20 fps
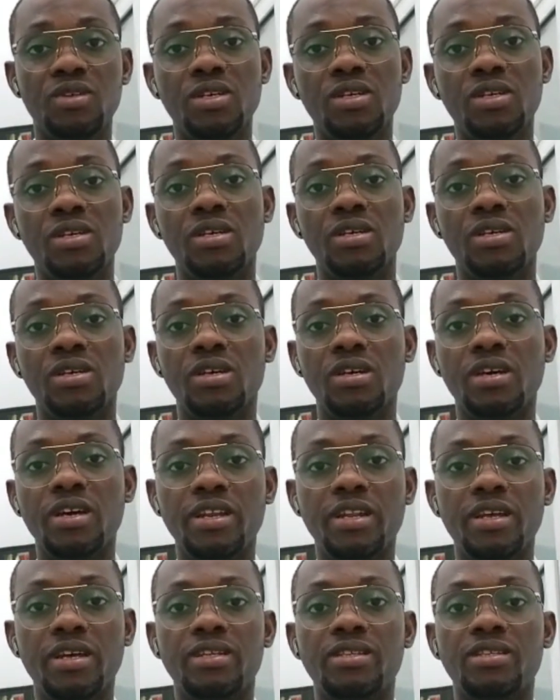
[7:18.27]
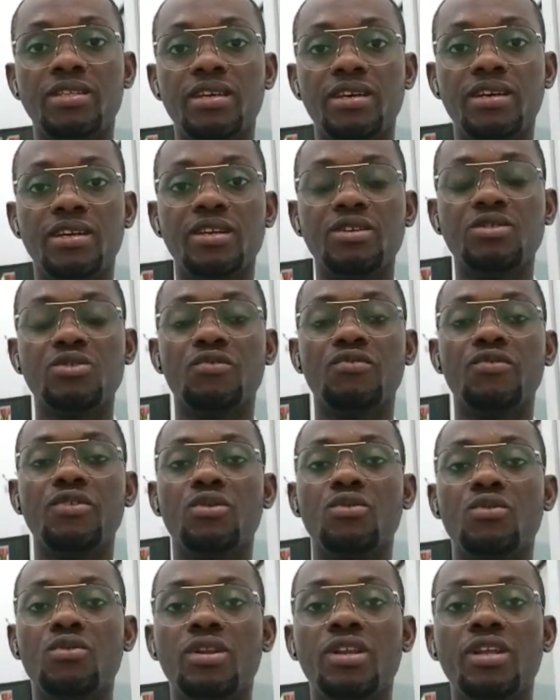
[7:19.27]
we get the thickness of
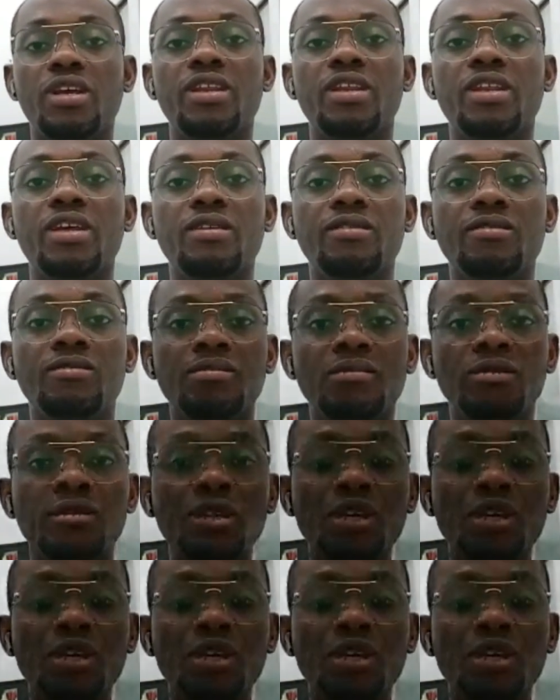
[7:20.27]
your cornea and then